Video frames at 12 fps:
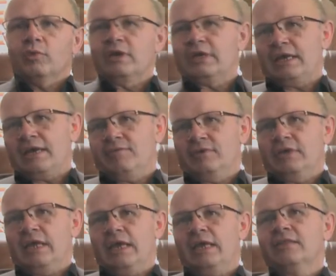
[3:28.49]
When you have it
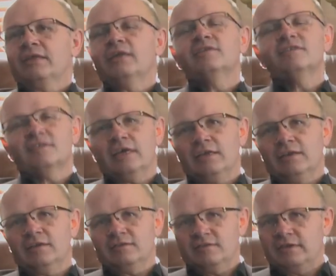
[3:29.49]
in hand, then
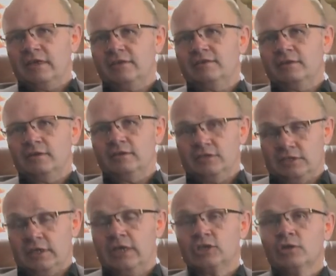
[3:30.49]
set the
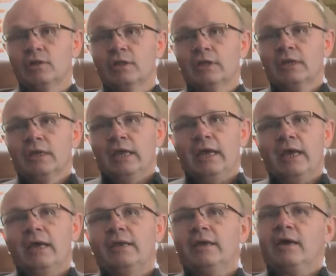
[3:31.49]
schedule,
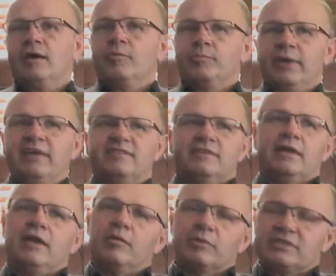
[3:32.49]
and based
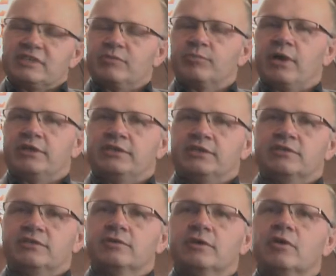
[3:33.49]
on how much that project
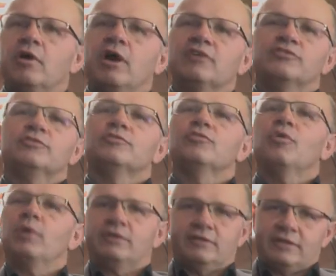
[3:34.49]
is going to cost, you'll know
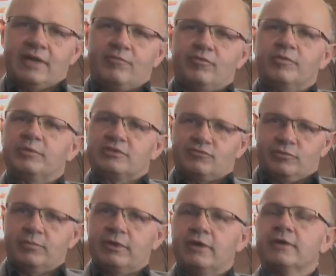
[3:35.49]
what the time frame is
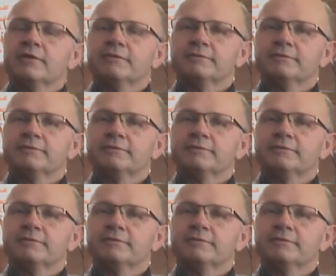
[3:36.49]
from there.